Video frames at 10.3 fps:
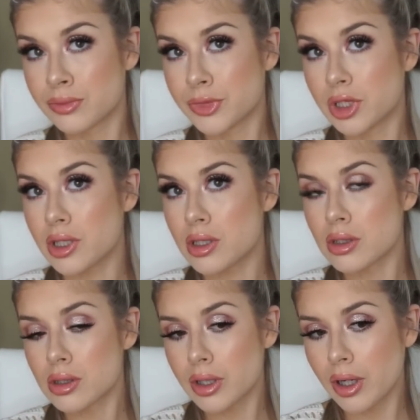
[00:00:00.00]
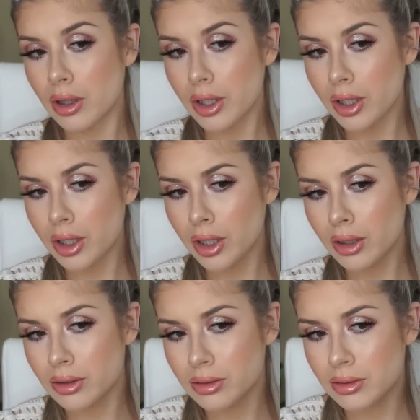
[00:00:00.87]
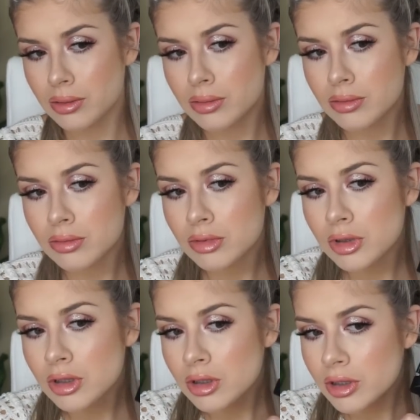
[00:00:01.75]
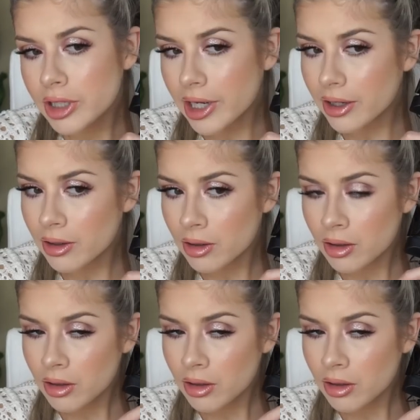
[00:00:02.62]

This is scary. Okay,